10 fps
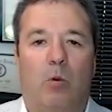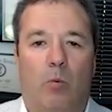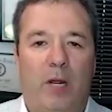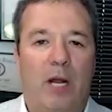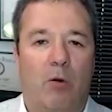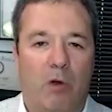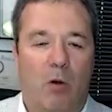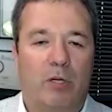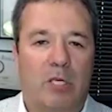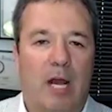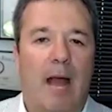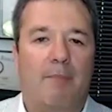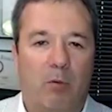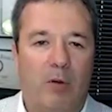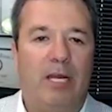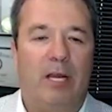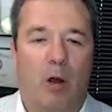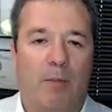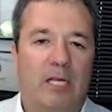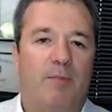We don't know what's going to happen. We need
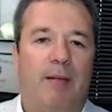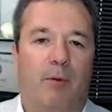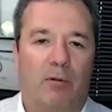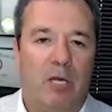our best people.